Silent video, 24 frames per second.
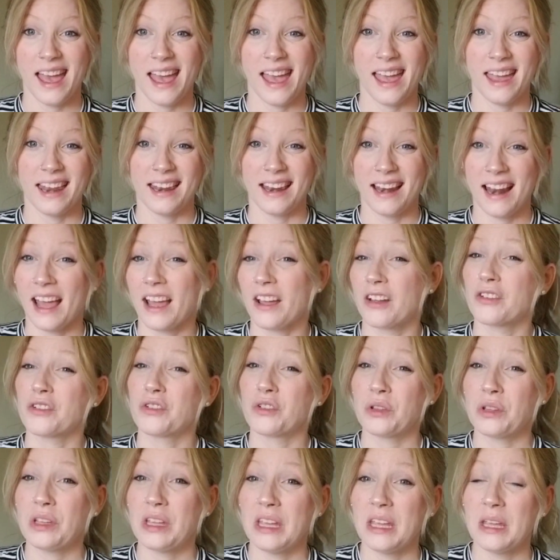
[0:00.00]
and it
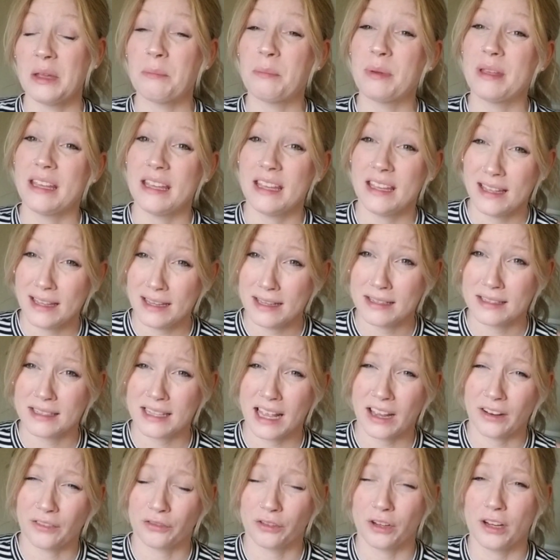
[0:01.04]
actually pees
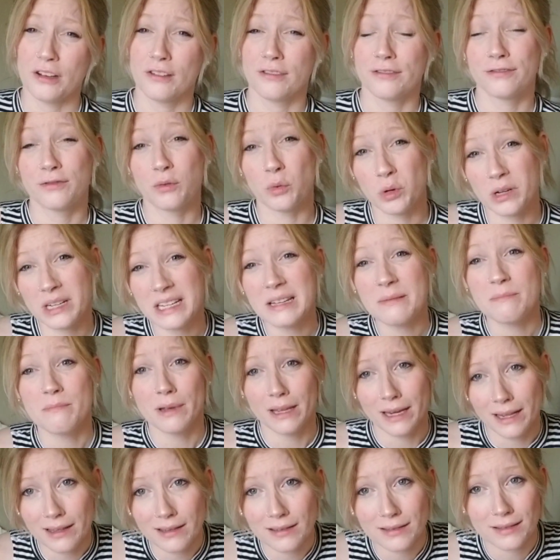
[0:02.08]
every 40
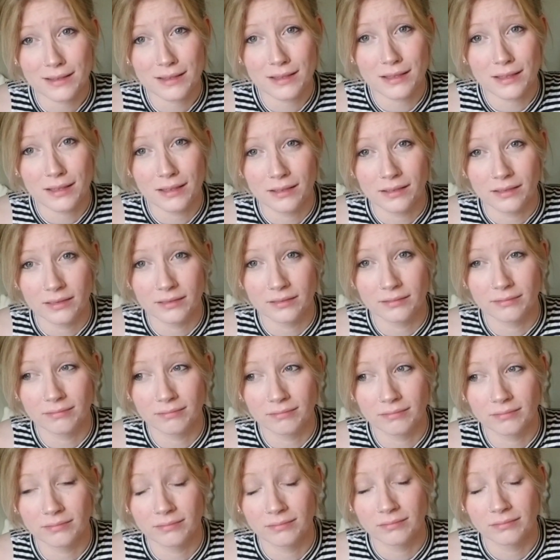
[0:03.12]
minutes.
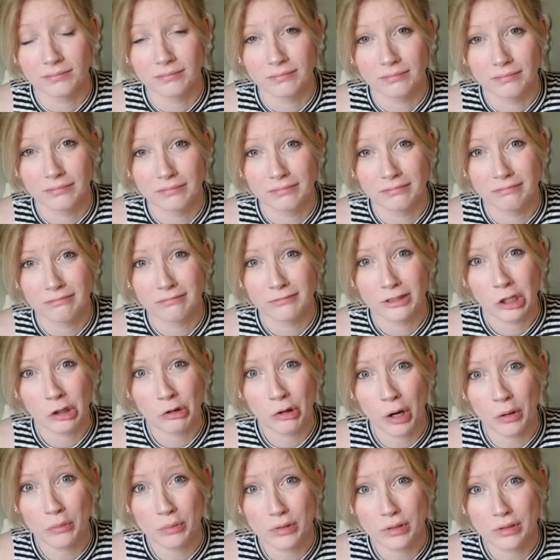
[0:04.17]

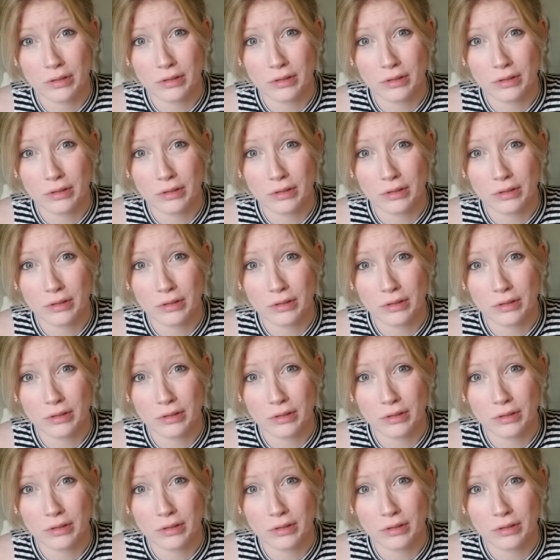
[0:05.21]
Gross.